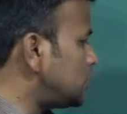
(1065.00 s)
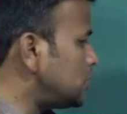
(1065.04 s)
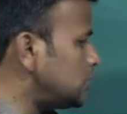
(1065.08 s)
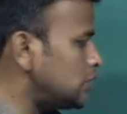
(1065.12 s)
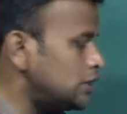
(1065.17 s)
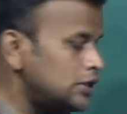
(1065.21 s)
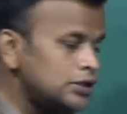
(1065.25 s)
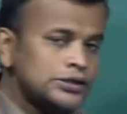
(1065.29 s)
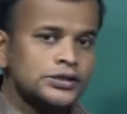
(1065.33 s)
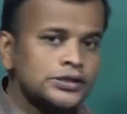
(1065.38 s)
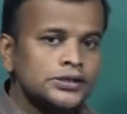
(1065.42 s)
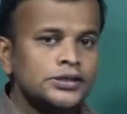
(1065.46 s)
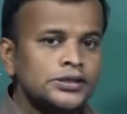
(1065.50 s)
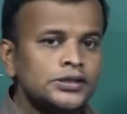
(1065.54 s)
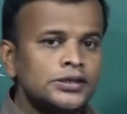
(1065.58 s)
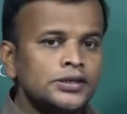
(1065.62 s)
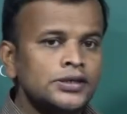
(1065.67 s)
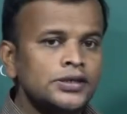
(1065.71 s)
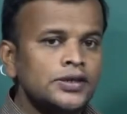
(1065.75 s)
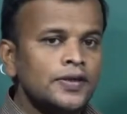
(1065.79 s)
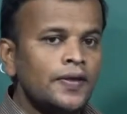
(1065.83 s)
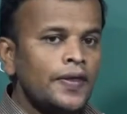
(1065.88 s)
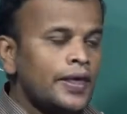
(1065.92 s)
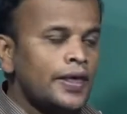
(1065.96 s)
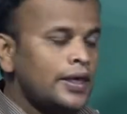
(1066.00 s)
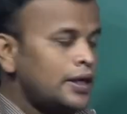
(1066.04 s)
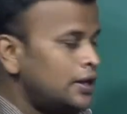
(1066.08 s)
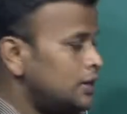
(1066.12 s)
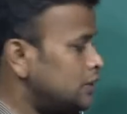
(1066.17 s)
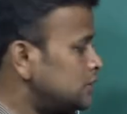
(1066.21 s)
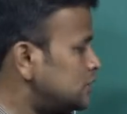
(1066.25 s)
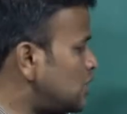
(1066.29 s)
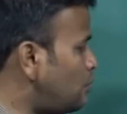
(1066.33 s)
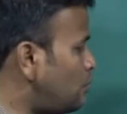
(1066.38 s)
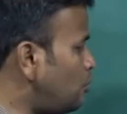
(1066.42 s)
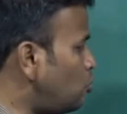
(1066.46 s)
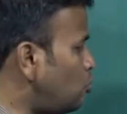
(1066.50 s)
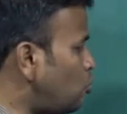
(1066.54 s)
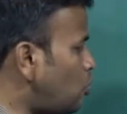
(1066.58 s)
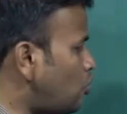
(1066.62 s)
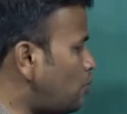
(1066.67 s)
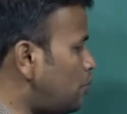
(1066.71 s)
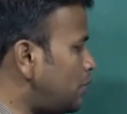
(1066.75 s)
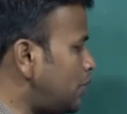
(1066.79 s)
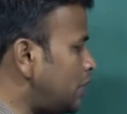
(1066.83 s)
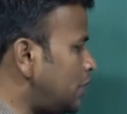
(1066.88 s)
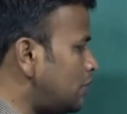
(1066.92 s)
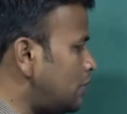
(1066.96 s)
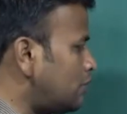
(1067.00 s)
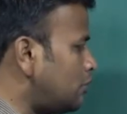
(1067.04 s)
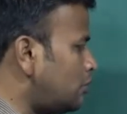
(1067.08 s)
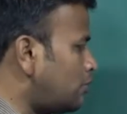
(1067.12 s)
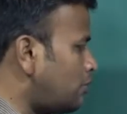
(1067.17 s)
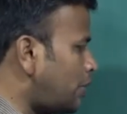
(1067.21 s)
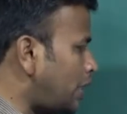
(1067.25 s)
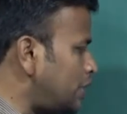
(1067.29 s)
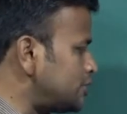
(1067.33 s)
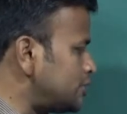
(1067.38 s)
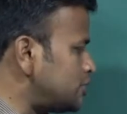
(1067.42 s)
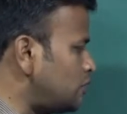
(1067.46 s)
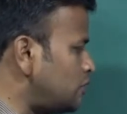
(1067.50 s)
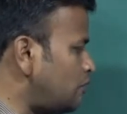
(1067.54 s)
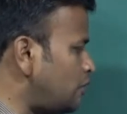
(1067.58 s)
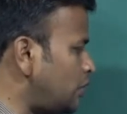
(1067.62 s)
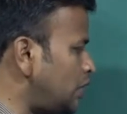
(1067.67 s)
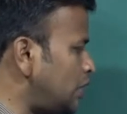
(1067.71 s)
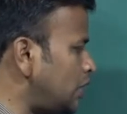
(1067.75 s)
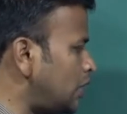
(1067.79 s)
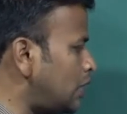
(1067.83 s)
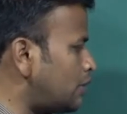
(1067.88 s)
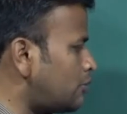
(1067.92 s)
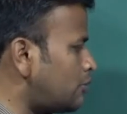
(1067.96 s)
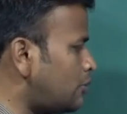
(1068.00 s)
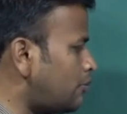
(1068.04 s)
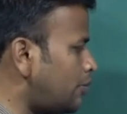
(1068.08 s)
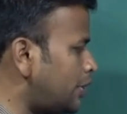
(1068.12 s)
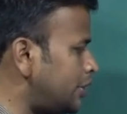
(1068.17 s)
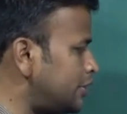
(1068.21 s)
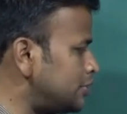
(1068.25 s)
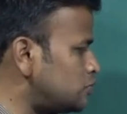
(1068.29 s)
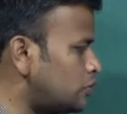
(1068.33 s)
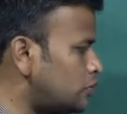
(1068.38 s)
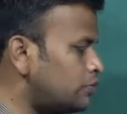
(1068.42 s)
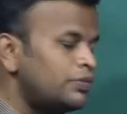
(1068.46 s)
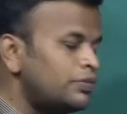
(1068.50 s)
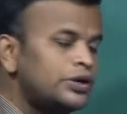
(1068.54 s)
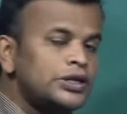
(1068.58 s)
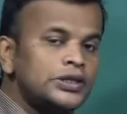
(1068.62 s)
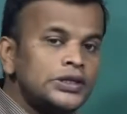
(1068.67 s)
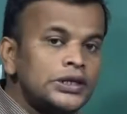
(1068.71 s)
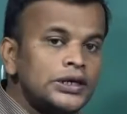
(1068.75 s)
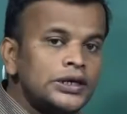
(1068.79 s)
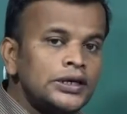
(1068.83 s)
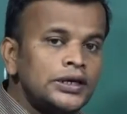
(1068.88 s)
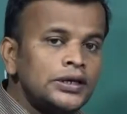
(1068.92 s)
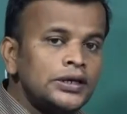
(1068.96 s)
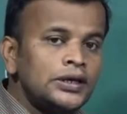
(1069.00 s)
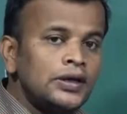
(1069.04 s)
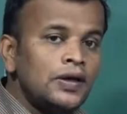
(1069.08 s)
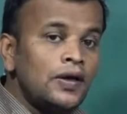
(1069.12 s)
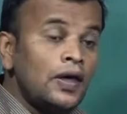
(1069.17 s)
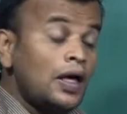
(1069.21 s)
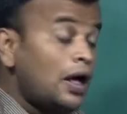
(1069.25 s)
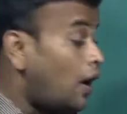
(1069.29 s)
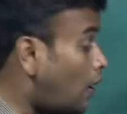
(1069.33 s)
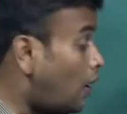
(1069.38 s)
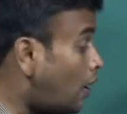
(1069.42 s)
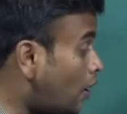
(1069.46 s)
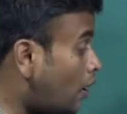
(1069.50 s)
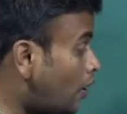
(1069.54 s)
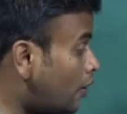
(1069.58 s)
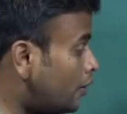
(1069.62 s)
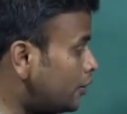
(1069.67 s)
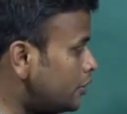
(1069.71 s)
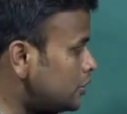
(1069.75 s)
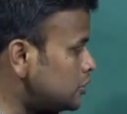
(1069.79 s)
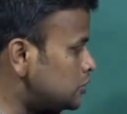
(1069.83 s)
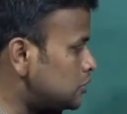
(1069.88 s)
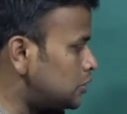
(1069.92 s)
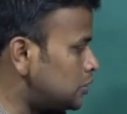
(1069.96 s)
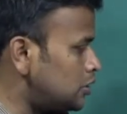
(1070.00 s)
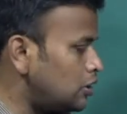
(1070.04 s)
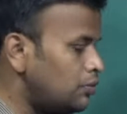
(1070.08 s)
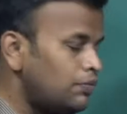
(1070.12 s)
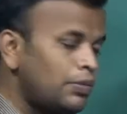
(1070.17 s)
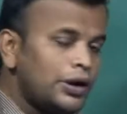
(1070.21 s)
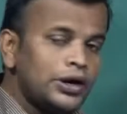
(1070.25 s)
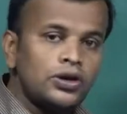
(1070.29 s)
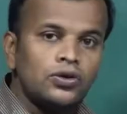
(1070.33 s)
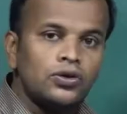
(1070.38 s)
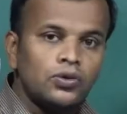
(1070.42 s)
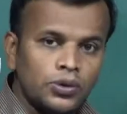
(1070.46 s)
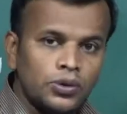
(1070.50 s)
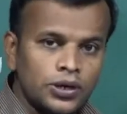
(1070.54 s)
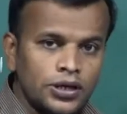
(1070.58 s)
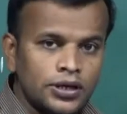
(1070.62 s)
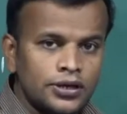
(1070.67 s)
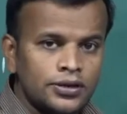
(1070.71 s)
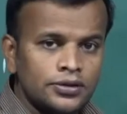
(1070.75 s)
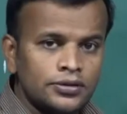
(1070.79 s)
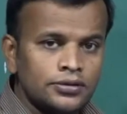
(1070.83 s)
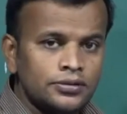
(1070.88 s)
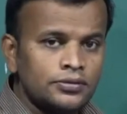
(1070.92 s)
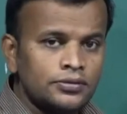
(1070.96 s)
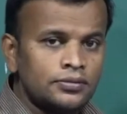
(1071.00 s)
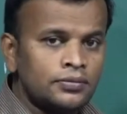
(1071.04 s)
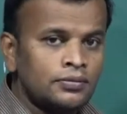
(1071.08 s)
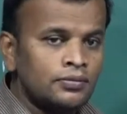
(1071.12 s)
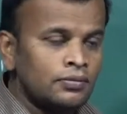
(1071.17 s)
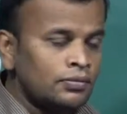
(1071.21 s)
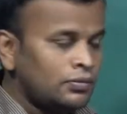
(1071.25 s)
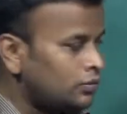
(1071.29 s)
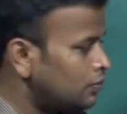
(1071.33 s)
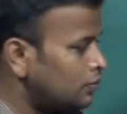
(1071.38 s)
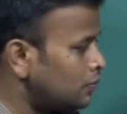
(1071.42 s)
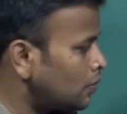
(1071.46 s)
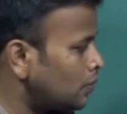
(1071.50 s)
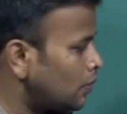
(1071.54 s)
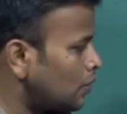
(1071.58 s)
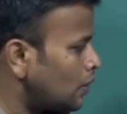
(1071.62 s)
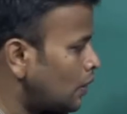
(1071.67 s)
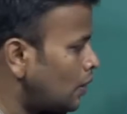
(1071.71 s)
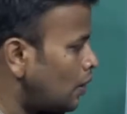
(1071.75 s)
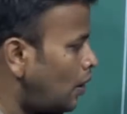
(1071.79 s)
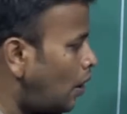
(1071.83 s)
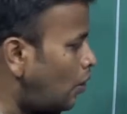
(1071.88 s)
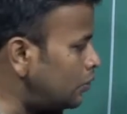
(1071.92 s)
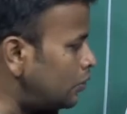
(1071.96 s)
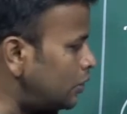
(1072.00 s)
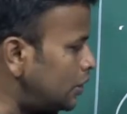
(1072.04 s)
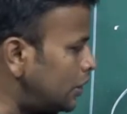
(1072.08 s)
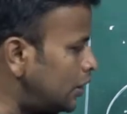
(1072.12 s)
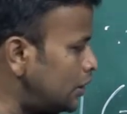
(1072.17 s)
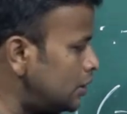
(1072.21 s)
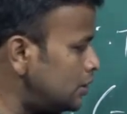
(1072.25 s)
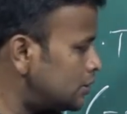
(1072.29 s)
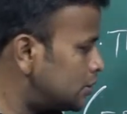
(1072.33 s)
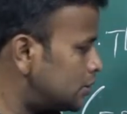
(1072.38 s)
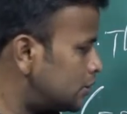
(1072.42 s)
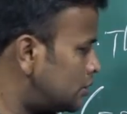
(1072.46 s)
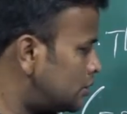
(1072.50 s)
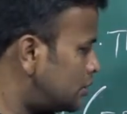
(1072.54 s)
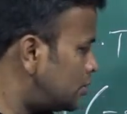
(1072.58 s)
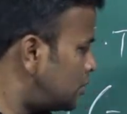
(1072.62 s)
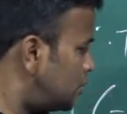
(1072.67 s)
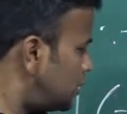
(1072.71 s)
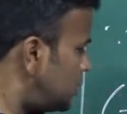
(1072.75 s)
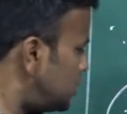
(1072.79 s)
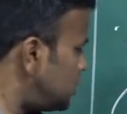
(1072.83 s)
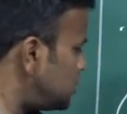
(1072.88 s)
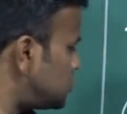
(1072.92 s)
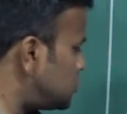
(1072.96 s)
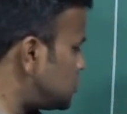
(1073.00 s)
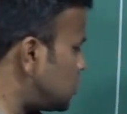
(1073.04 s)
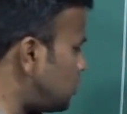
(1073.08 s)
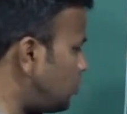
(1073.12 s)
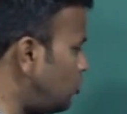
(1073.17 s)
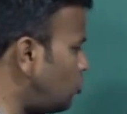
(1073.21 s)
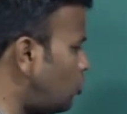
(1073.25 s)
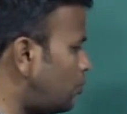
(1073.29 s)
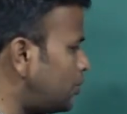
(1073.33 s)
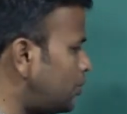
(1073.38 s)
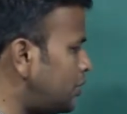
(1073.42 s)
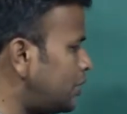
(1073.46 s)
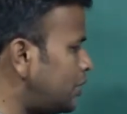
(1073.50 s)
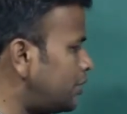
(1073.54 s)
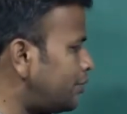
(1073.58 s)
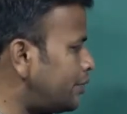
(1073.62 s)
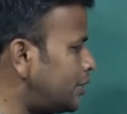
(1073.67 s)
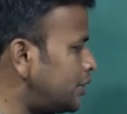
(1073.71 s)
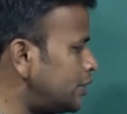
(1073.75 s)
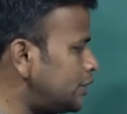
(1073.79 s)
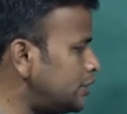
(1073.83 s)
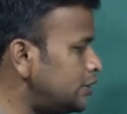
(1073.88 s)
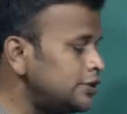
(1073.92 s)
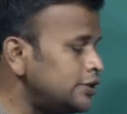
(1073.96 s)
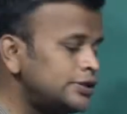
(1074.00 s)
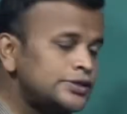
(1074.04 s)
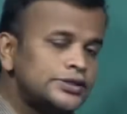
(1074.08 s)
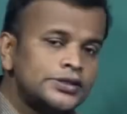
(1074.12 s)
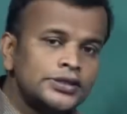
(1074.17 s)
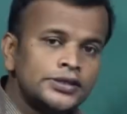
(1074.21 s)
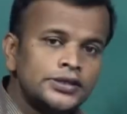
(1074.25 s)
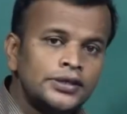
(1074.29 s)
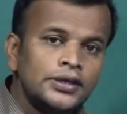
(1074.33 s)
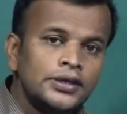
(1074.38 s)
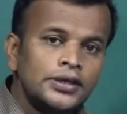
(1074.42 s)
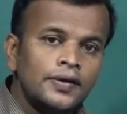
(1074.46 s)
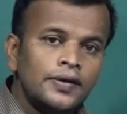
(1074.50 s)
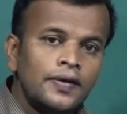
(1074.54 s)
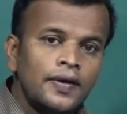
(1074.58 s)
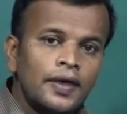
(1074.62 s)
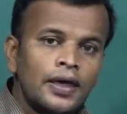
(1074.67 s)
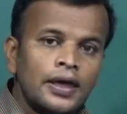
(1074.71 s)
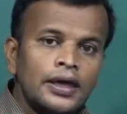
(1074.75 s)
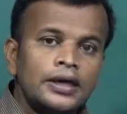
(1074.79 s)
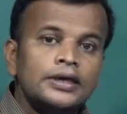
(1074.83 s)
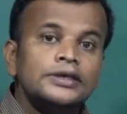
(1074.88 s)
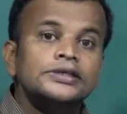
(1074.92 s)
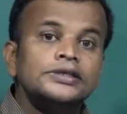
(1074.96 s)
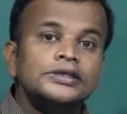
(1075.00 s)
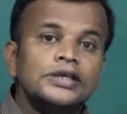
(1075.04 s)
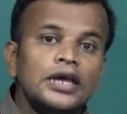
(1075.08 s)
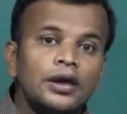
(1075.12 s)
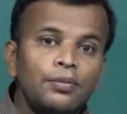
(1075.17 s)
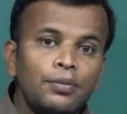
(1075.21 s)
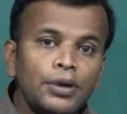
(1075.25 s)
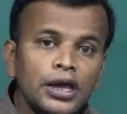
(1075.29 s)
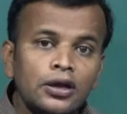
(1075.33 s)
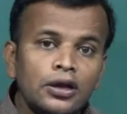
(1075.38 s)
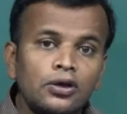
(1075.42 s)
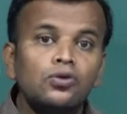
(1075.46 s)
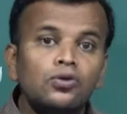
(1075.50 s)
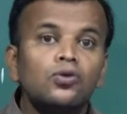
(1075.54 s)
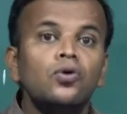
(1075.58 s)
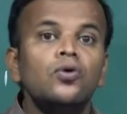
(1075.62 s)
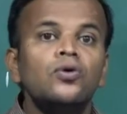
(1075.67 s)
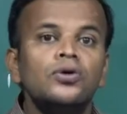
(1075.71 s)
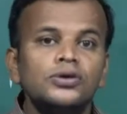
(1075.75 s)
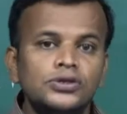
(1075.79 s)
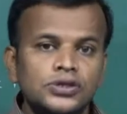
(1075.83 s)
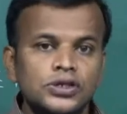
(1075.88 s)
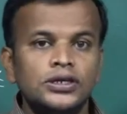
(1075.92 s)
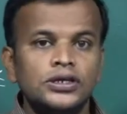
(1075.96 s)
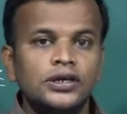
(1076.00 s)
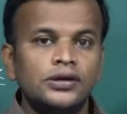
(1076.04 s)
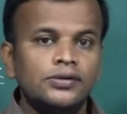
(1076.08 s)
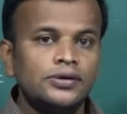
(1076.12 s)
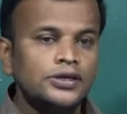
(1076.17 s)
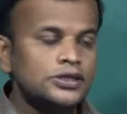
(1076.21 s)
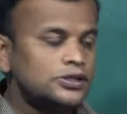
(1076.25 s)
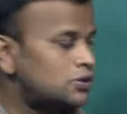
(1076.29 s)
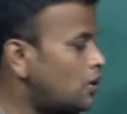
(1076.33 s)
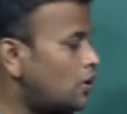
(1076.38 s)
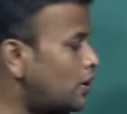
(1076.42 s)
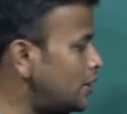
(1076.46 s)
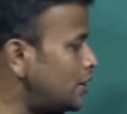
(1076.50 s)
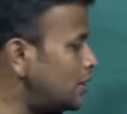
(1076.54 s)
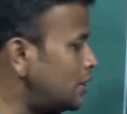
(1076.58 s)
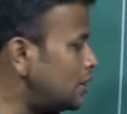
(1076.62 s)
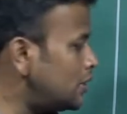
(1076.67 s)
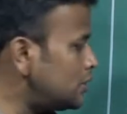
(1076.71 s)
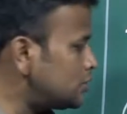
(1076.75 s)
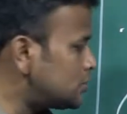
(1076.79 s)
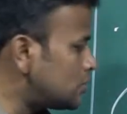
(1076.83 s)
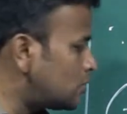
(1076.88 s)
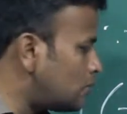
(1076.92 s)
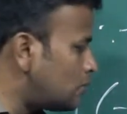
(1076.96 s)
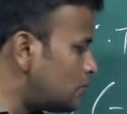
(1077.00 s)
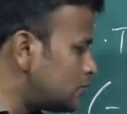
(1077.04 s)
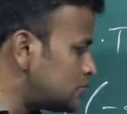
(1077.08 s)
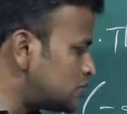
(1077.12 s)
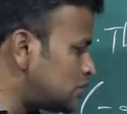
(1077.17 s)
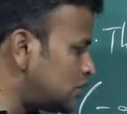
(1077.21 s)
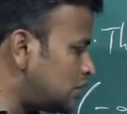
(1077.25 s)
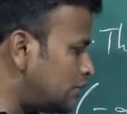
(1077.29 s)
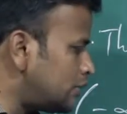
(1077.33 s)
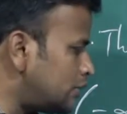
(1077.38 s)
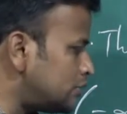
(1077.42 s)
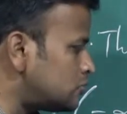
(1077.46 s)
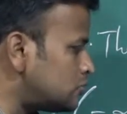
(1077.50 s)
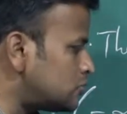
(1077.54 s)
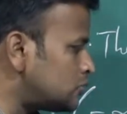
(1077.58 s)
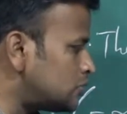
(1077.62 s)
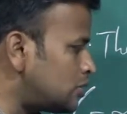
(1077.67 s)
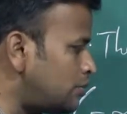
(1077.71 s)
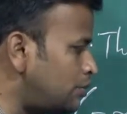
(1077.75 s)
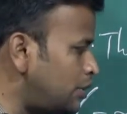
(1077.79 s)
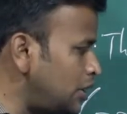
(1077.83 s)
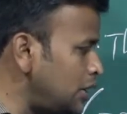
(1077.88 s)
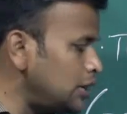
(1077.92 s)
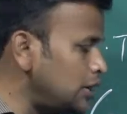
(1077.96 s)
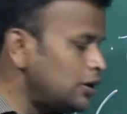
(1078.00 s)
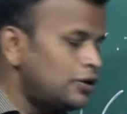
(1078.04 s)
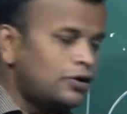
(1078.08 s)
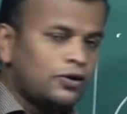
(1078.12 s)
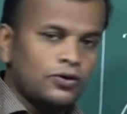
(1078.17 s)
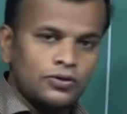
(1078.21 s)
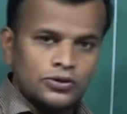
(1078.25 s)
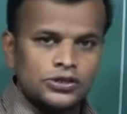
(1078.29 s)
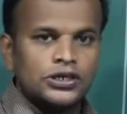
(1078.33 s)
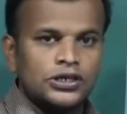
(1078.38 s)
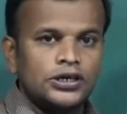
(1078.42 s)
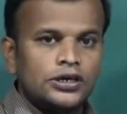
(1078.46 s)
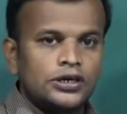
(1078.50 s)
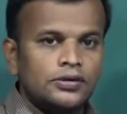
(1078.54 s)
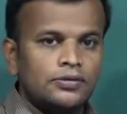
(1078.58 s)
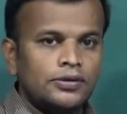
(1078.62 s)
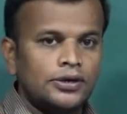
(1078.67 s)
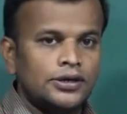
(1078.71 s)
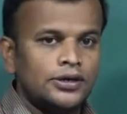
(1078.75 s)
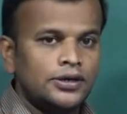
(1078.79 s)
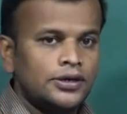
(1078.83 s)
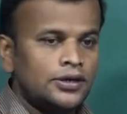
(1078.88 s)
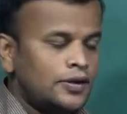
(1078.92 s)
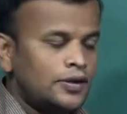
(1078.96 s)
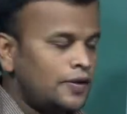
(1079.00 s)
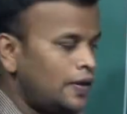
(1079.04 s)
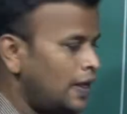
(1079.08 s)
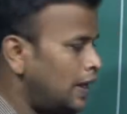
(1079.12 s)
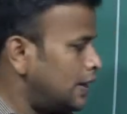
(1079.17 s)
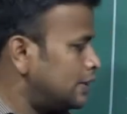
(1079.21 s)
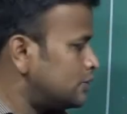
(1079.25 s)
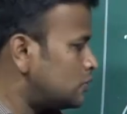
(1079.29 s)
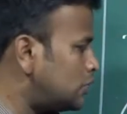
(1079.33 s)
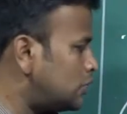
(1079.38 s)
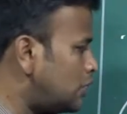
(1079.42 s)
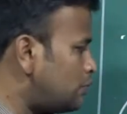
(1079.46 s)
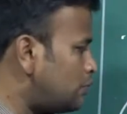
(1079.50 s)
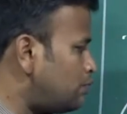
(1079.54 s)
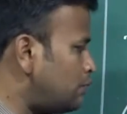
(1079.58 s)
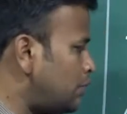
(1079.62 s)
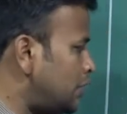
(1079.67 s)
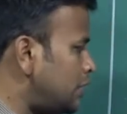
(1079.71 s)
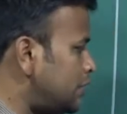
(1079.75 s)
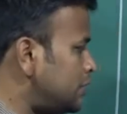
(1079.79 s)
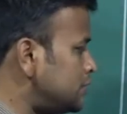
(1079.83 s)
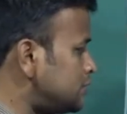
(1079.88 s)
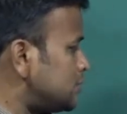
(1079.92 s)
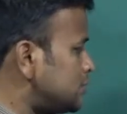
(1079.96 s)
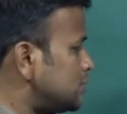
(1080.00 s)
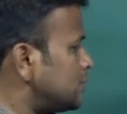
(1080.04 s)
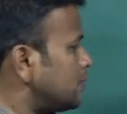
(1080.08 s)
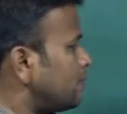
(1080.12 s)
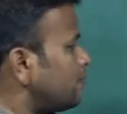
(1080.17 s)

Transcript: is semi-open interval minus infinity comma minus 1 by 3 or is nothing but union. How to read? It is semi-open interval, it is semi-closed interval. Starting is a closed interval, so semi-closed interval. So that means